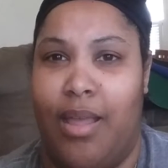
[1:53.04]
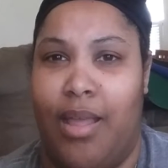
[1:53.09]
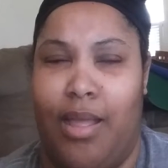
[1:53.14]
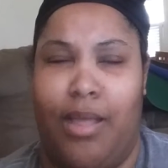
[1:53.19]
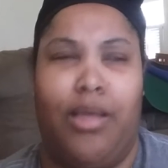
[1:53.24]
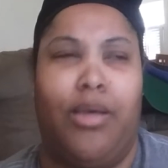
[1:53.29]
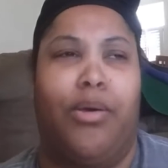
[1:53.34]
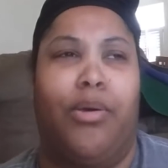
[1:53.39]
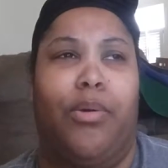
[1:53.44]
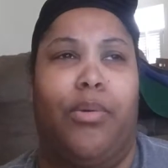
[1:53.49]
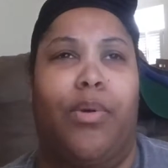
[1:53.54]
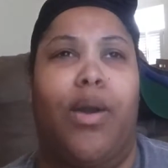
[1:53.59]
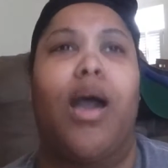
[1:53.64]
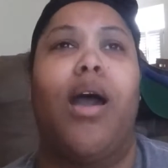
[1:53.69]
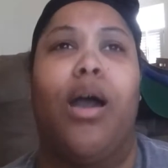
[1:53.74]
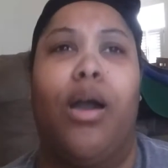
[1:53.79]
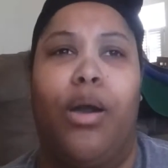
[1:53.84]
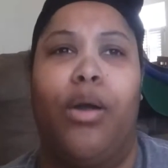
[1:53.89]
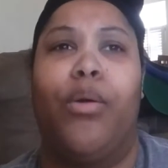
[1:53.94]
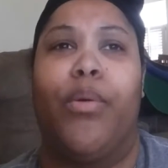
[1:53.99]

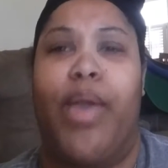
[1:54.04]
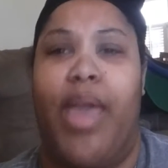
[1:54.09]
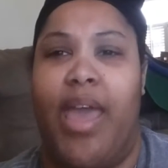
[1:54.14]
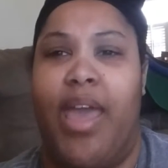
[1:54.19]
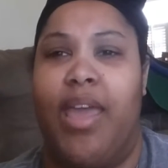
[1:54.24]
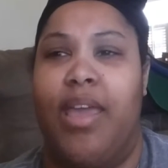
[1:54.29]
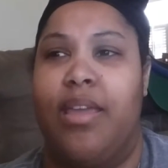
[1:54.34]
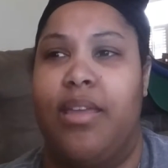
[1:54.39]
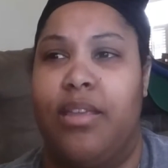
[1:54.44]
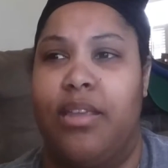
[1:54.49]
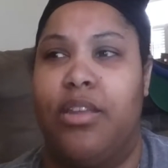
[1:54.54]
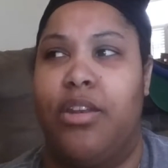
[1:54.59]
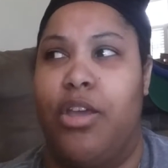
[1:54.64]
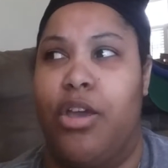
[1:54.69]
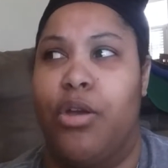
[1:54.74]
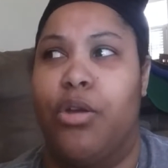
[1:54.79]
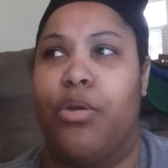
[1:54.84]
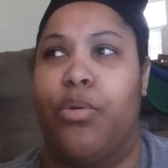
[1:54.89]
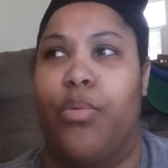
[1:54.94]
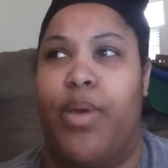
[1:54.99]
Oh, okay.
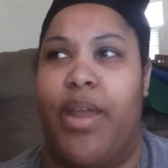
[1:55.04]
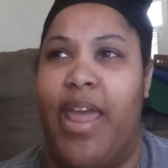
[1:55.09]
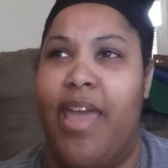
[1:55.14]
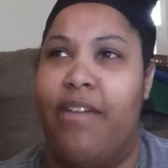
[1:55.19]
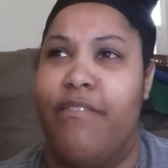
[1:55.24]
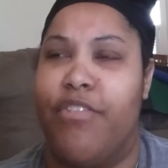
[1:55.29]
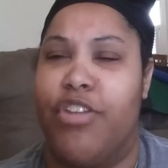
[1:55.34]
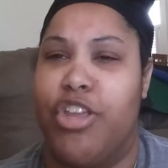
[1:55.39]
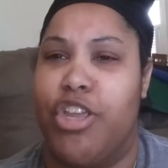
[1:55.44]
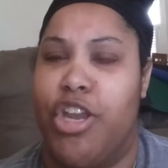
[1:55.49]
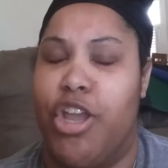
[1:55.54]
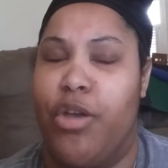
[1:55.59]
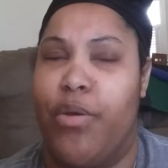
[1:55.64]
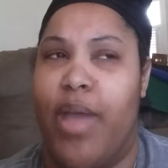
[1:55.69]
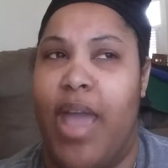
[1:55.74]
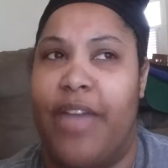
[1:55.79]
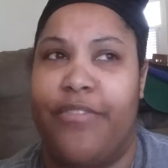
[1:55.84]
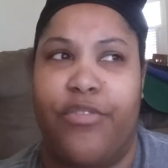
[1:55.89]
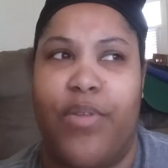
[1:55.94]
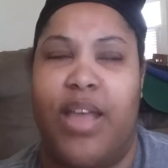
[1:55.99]
Or whatever,
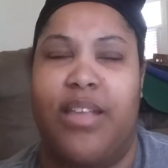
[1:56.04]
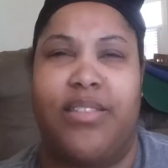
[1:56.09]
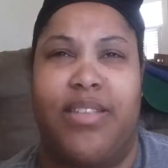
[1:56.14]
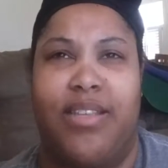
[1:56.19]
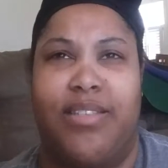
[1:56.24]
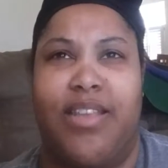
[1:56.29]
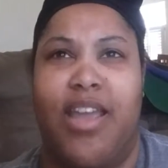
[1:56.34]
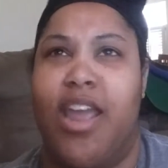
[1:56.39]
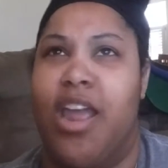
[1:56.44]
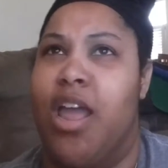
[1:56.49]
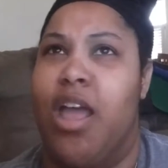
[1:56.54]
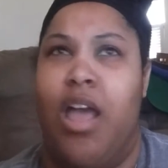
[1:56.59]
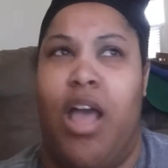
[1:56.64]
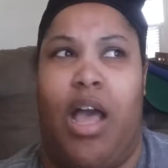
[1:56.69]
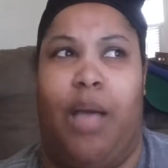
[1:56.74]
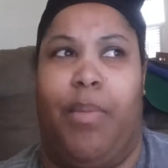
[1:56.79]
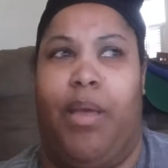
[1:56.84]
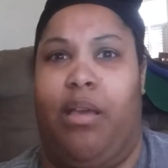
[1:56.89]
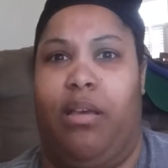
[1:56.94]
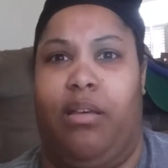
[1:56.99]
after I said to her,
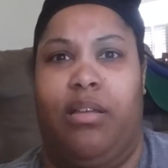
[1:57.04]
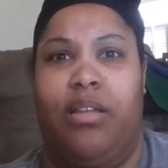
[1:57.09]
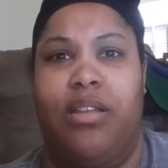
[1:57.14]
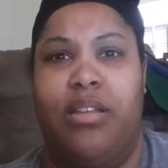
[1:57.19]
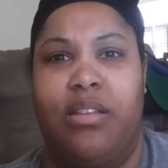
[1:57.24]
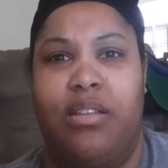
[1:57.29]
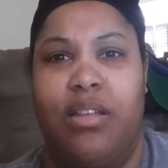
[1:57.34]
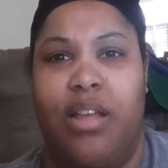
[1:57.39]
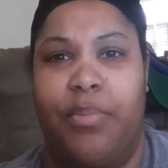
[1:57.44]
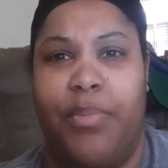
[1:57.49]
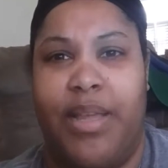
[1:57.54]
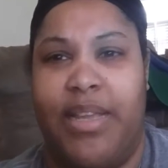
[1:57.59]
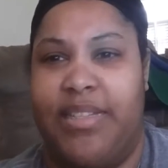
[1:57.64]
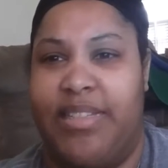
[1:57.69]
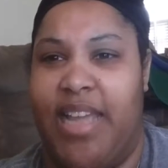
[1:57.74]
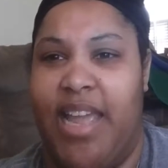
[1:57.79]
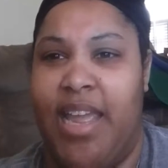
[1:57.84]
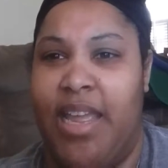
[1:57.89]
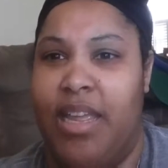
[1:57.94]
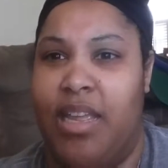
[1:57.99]
I'm like,
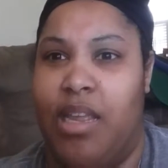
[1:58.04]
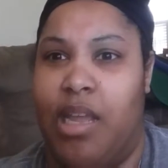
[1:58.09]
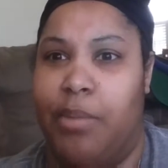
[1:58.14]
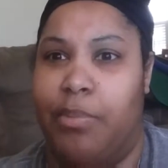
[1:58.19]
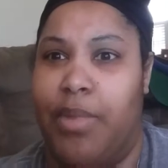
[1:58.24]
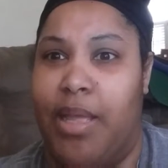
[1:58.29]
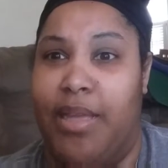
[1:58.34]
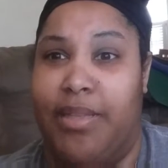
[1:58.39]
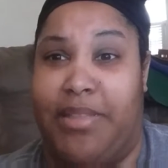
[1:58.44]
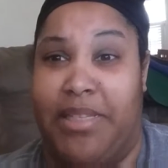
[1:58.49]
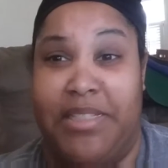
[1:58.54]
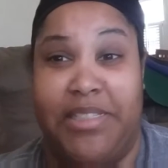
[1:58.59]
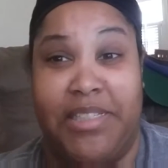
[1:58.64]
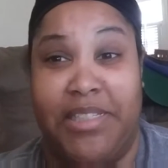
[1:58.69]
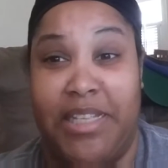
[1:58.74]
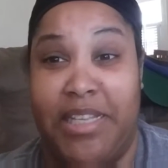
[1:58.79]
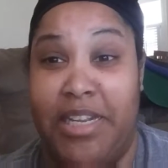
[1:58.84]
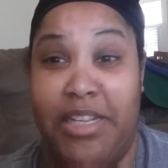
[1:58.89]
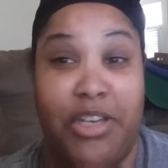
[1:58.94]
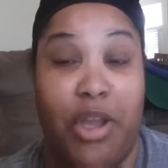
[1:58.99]
dang, I'm like, this
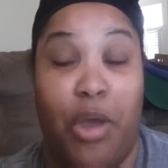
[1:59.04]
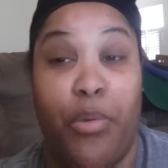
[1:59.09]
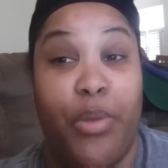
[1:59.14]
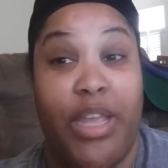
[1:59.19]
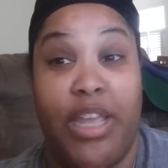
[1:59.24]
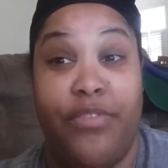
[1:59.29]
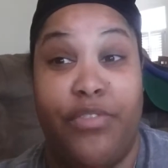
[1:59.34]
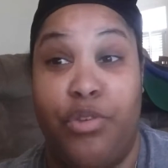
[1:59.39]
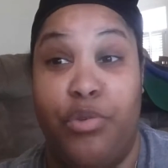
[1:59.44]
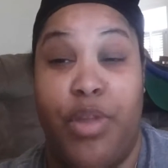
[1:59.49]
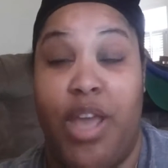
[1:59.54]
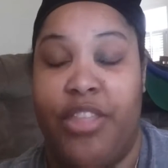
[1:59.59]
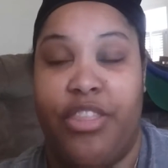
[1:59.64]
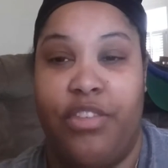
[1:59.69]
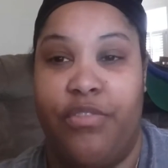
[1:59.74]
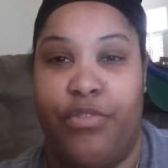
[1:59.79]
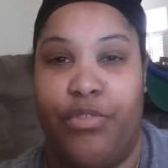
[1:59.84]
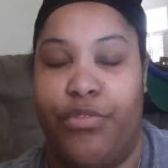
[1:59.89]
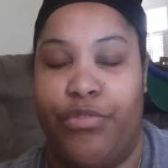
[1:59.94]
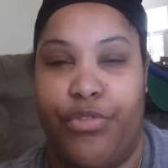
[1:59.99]
clinic don't give you
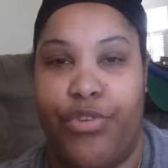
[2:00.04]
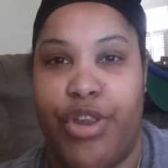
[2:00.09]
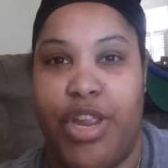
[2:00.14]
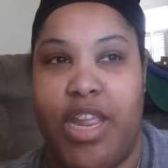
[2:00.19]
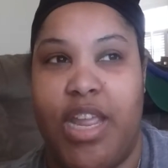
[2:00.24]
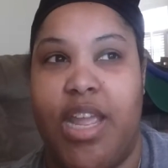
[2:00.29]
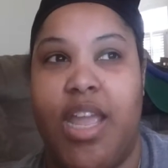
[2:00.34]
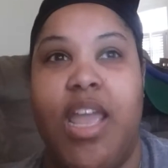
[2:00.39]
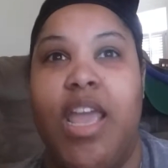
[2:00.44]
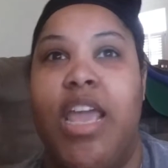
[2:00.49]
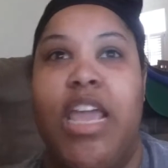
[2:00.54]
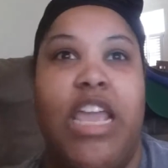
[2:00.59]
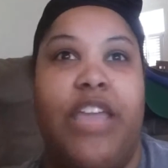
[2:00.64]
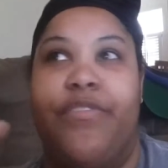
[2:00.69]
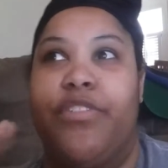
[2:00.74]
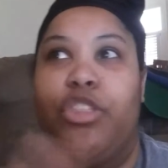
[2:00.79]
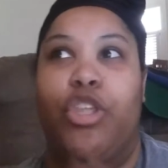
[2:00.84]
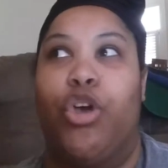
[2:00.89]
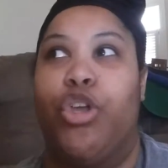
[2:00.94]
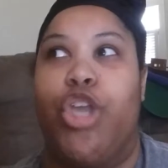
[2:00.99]
nothing for free.
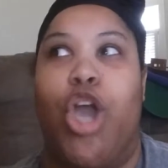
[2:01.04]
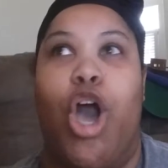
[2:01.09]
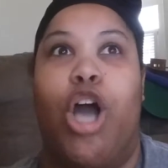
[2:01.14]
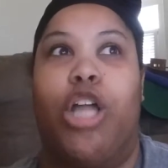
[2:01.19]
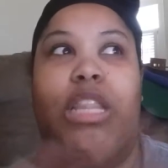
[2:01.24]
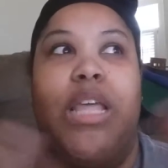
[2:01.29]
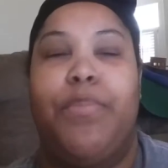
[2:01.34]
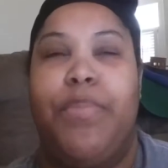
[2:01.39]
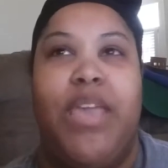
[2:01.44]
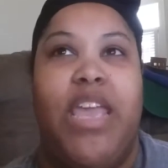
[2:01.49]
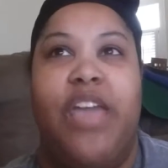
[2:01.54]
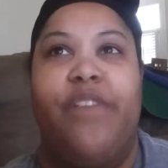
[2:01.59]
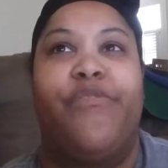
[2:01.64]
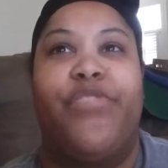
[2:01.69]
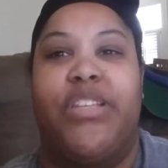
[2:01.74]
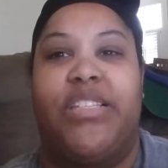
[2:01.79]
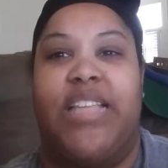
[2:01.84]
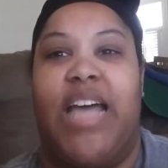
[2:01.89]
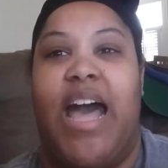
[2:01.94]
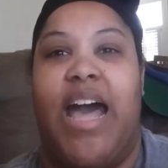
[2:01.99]
Even though y'all, let me
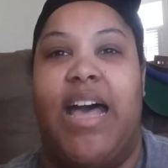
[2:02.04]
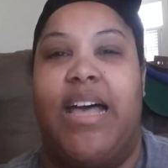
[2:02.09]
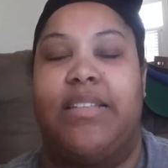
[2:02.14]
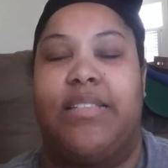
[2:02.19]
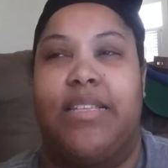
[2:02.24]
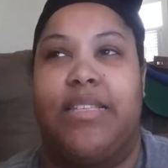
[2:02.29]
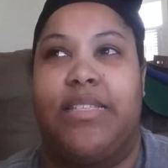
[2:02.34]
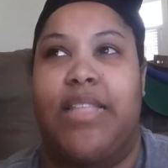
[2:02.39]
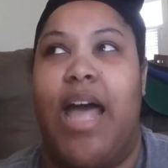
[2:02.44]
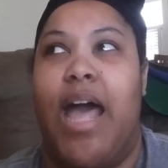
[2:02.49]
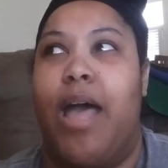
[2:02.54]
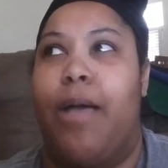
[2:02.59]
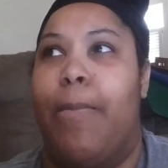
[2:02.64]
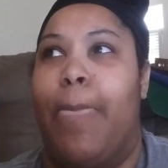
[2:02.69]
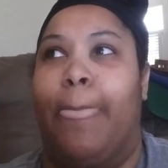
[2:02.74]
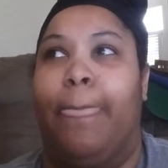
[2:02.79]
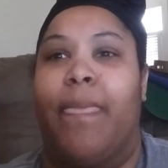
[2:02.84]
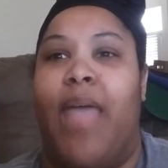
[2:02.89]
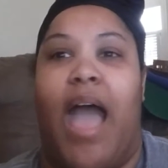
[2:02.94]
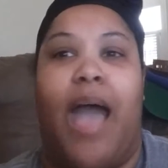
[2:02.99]
emphasize,
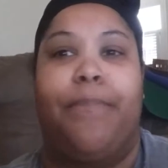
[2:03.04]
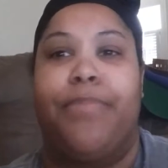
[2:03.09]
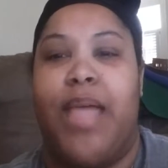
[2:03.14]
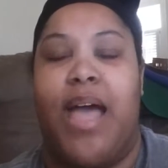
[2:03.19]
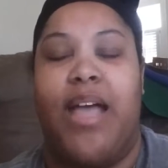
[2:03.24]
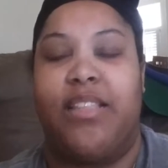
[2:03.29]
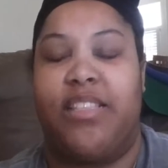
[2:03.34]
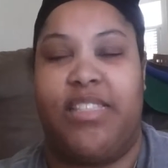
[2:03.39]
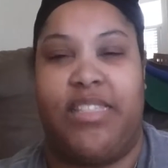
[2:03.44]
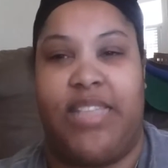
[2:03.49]
I'm not